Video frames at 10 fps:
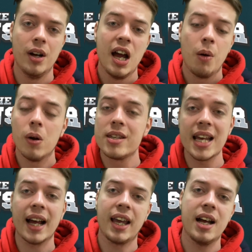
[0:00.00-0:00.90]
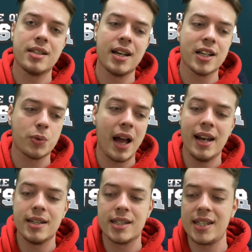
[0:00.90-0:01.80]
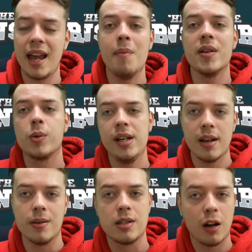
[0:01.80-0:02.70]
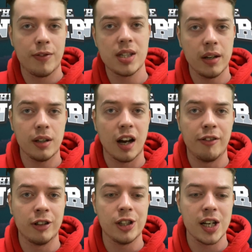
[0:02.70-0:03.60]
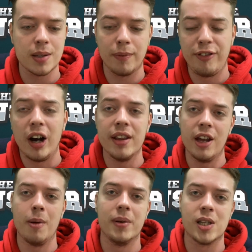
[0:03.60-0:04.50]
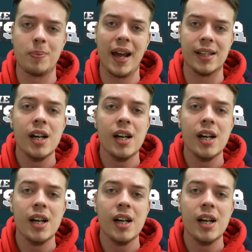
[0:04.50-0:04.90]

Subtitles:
What Zach Ertz does well is sit in between those soft zone coverages and find the open space.